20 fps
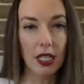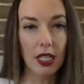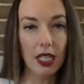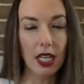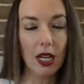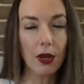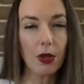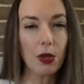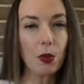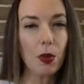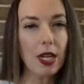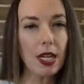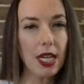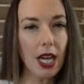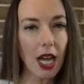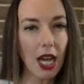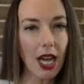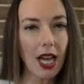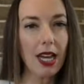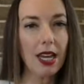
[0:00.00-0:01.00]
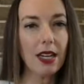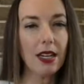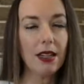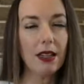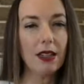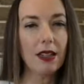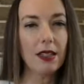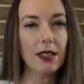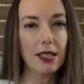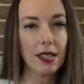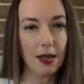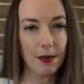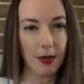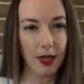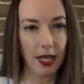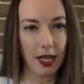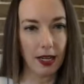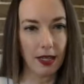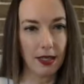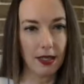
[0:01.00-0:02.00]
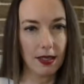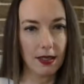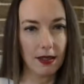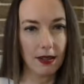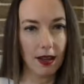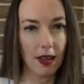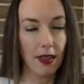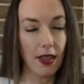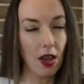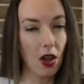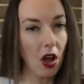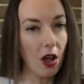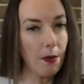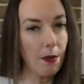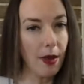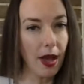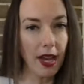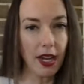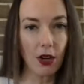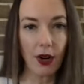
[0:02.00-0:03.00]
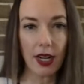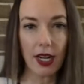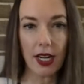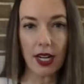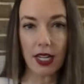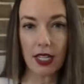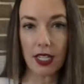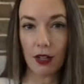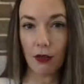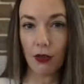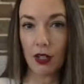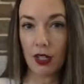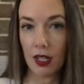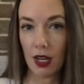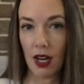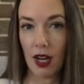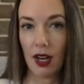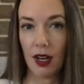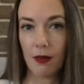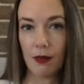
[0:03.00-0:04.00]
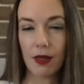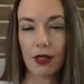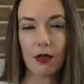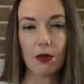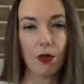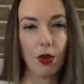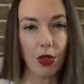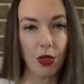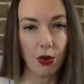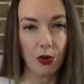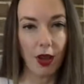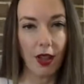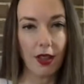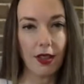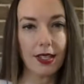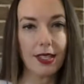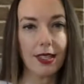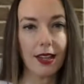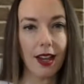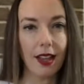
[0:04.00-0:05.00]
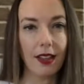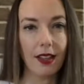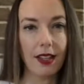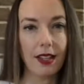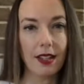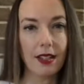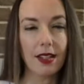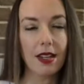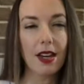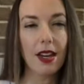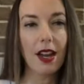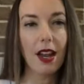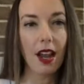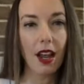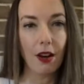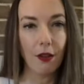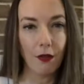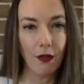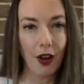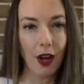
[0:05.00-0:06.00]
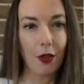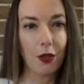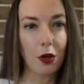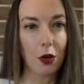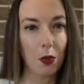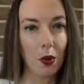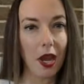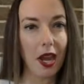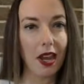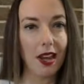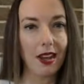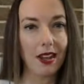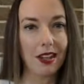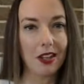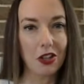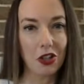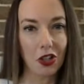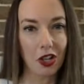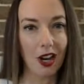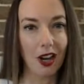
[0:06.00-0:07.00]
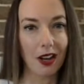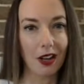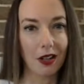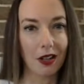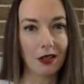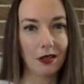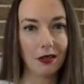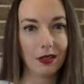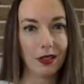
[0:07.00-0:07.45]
He was one of 9 siblings, and they all migrated at different times, went through Ellis Island, and found their way in Chicago